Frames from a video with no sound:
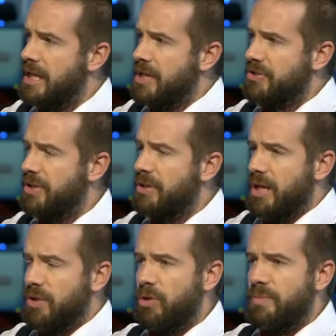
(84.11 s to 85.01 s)
So
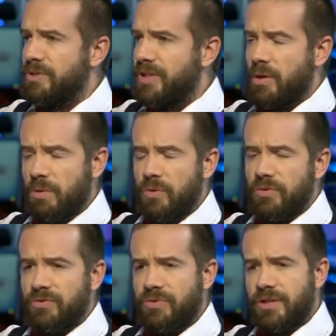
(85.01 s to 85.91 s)
Corbyn's saying we want
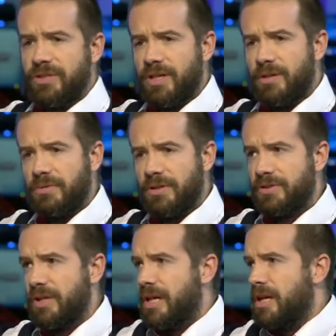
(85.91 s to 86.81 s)
to run a surplus.